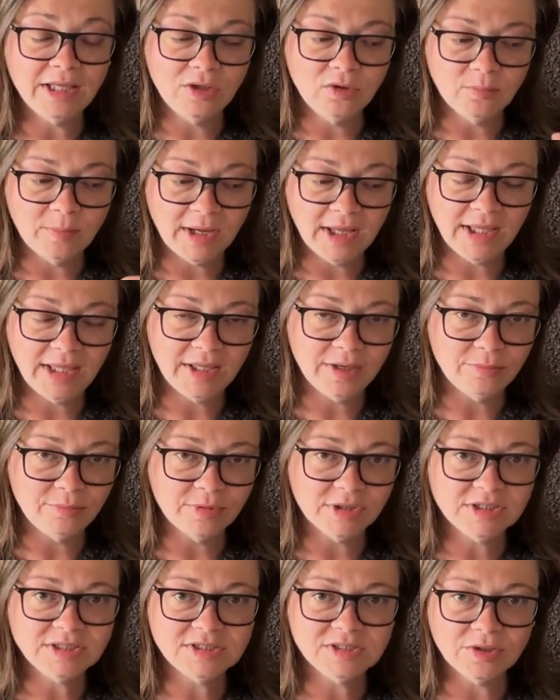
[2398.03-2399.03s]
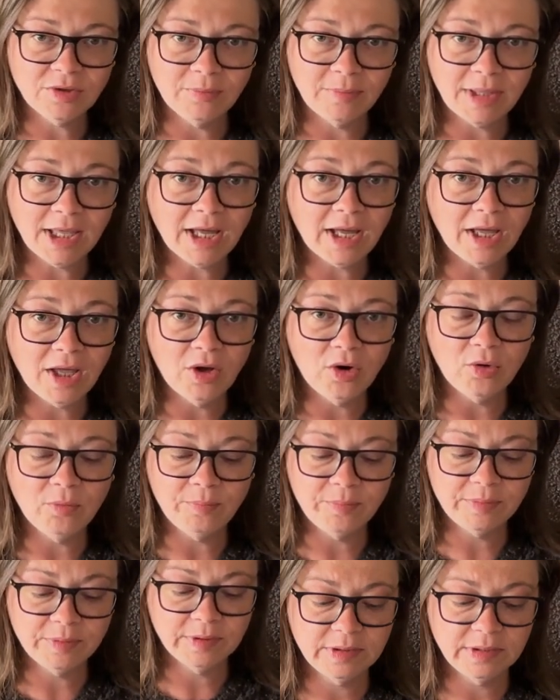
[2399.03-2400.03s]
You might hear my stomach. I
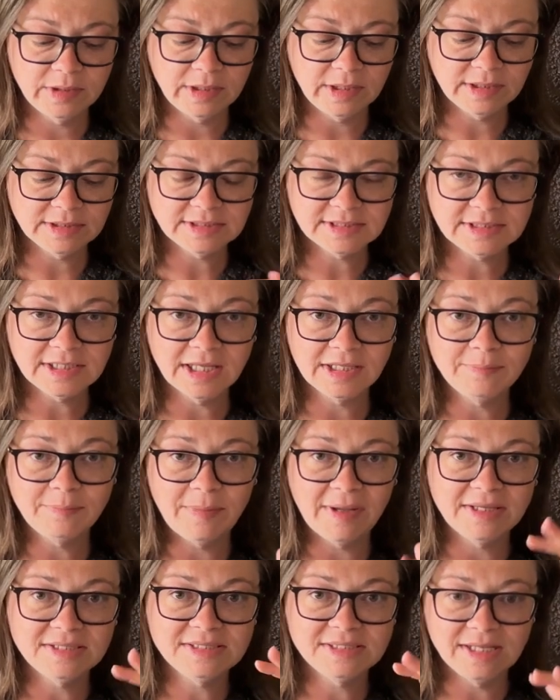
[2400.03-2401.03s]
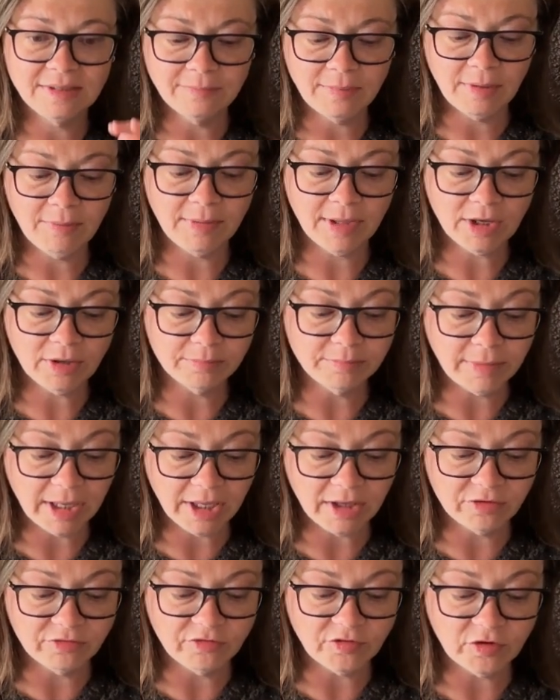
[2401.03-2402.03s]
hope it's not passing my
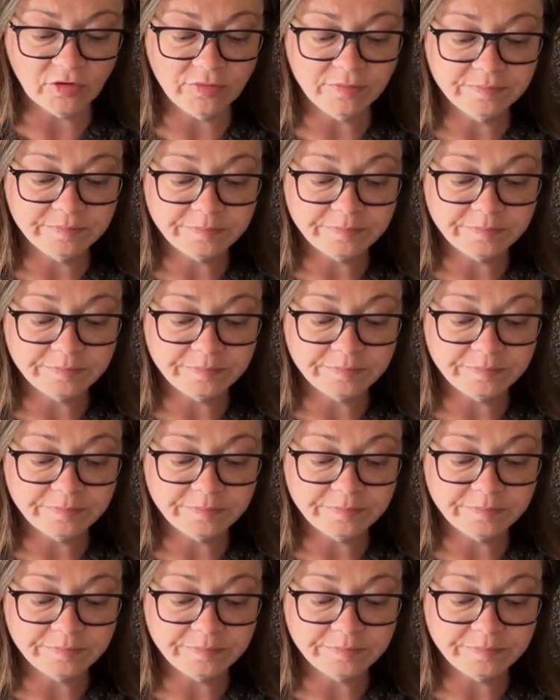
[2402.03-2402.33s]
microphone,